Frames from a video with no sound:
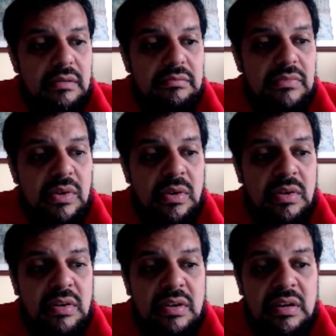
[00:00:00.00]

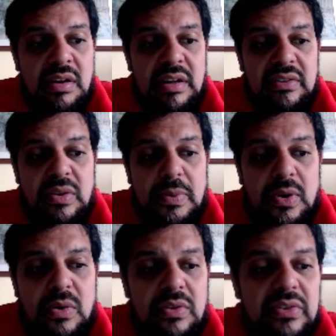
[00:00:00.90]
or I
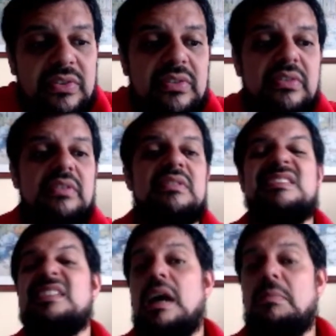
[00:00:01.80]
suppose
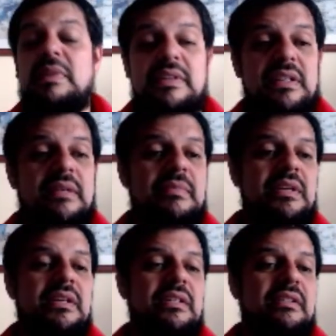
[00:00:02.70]
doubling them
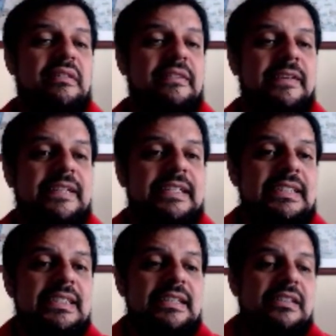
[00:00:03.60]
in
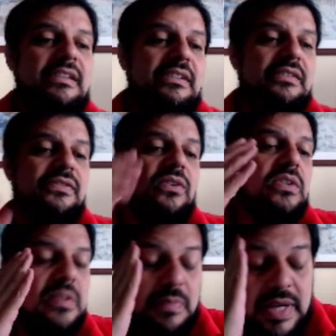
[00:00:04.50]
4
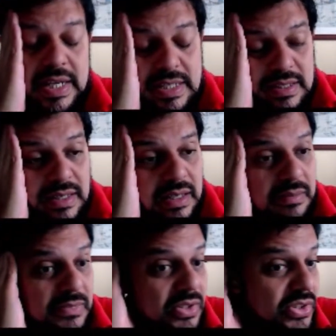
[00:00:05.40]
spades.
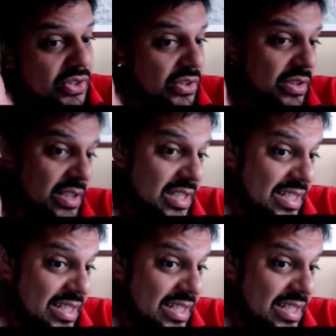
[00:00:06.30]
I'm not sure.